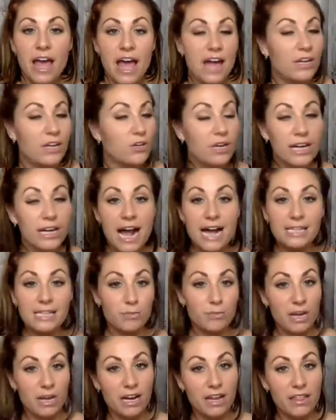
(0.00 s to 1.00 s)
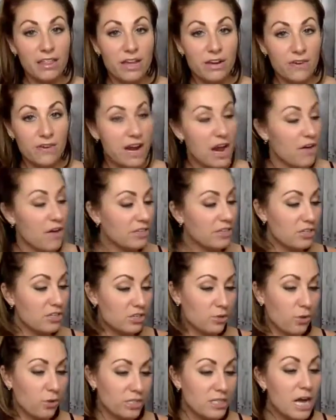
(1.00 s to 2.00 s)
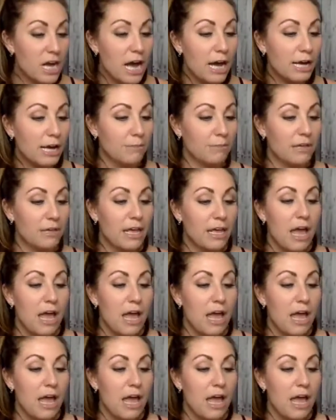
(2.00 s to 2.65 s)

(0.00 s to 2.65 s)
And you can ask me anything right now. This is your time.